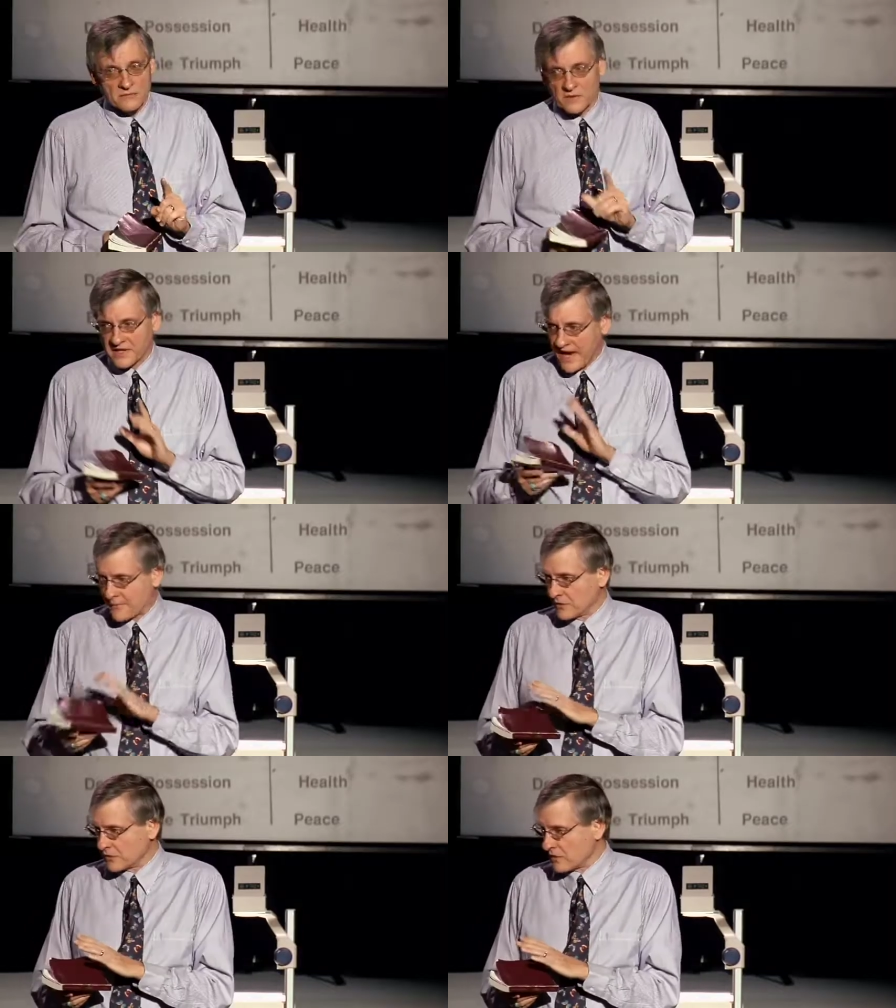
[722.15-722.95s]
For a
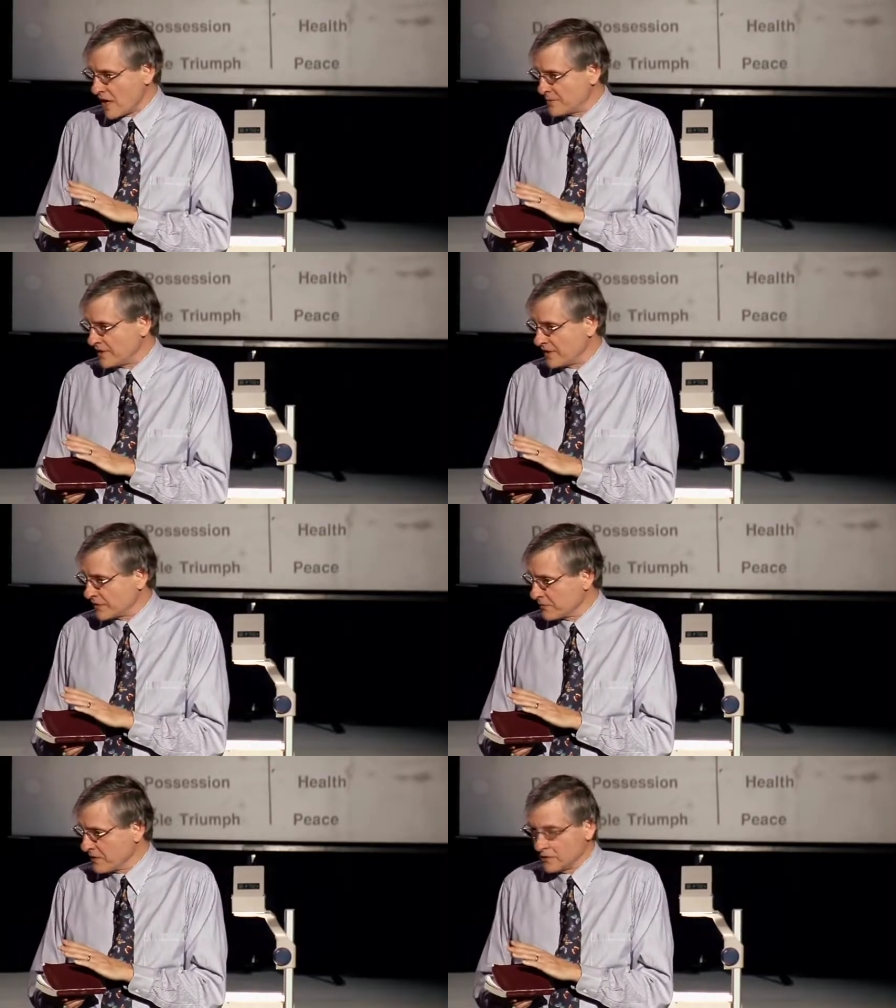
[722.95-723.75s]
capital crime in
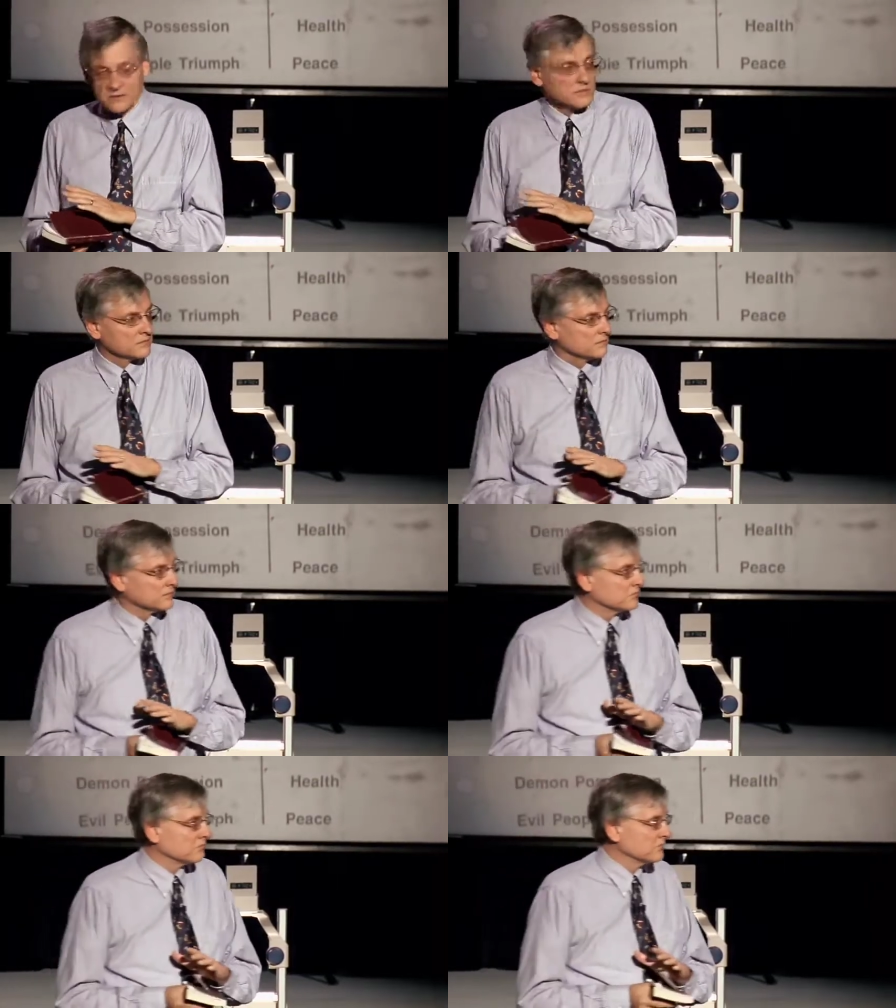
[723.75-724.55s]
Israel,
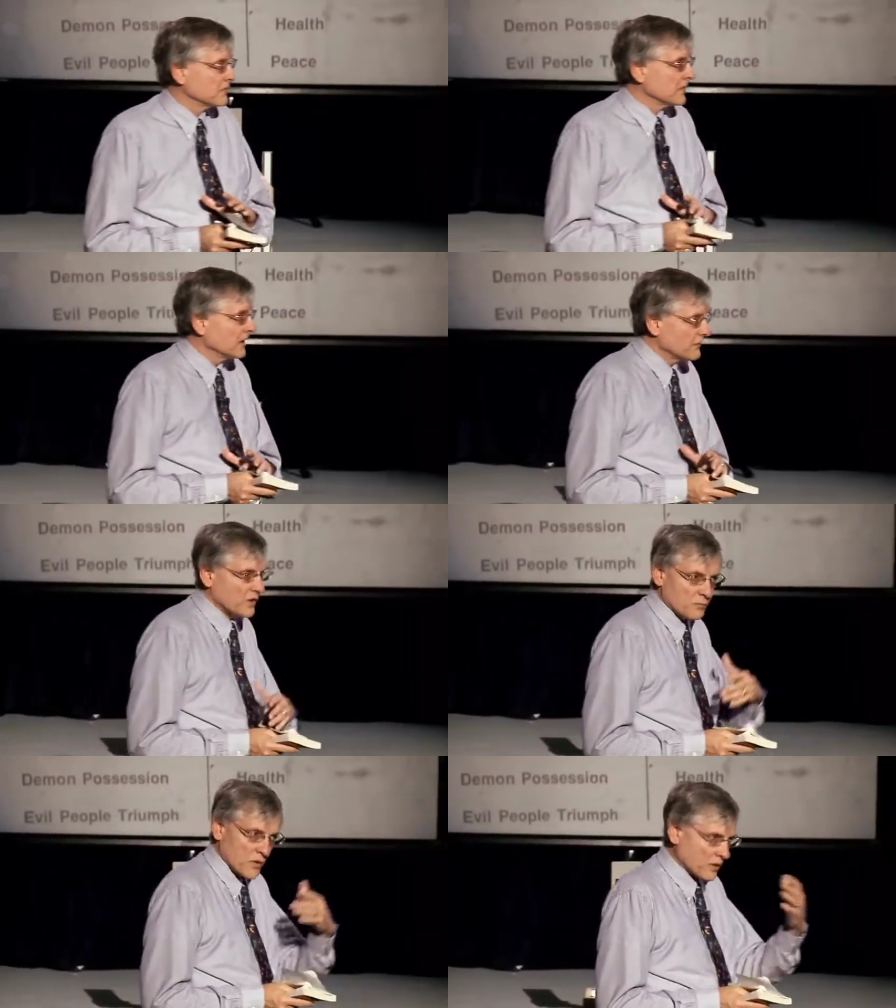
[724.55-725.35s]

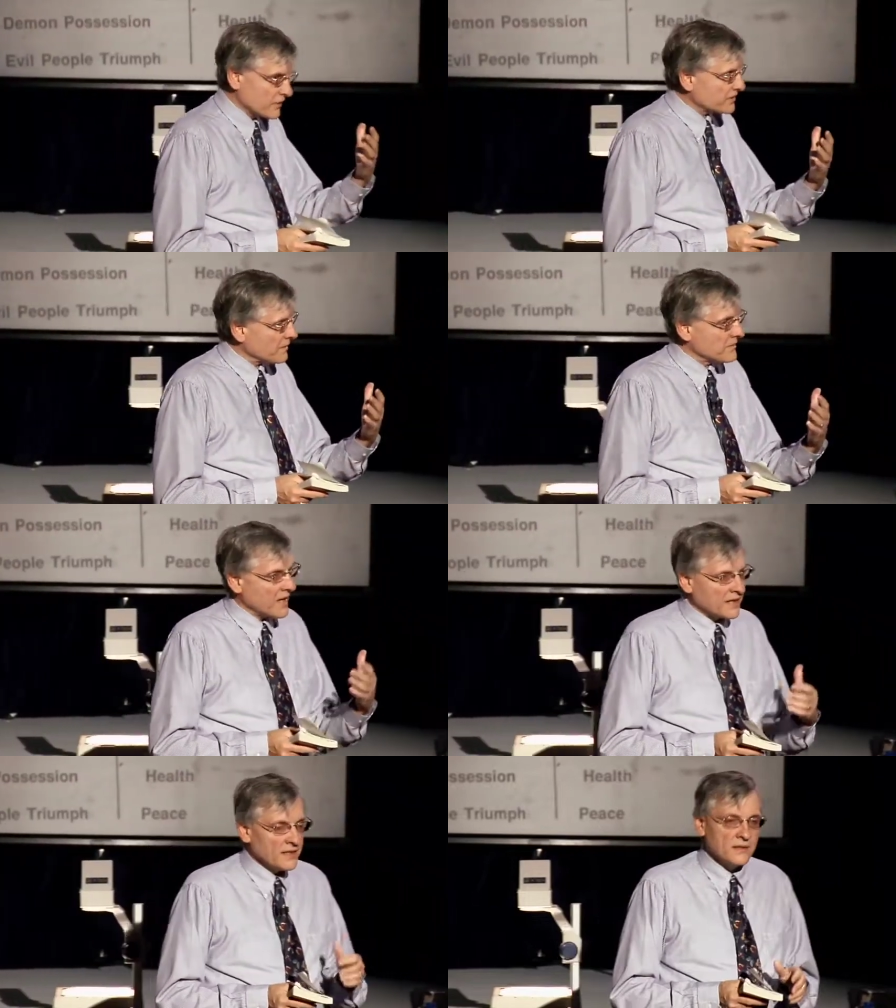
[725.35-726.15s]
if you had murdered
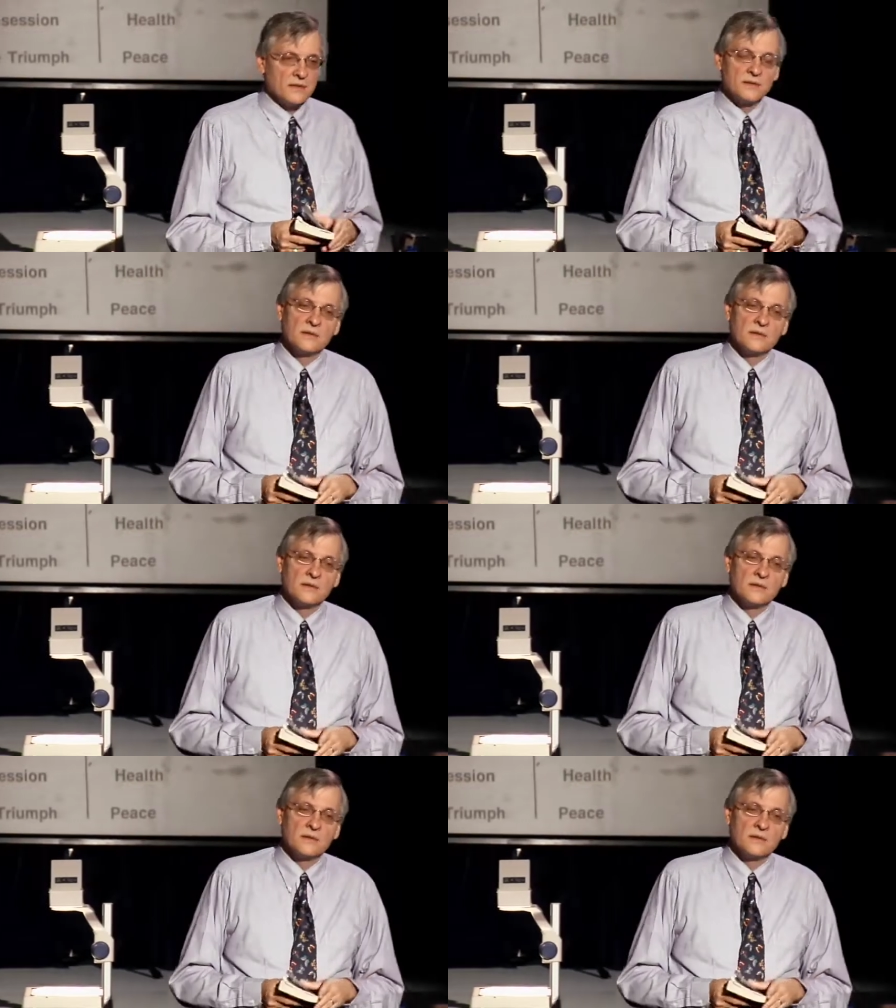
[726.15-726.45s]
somebody,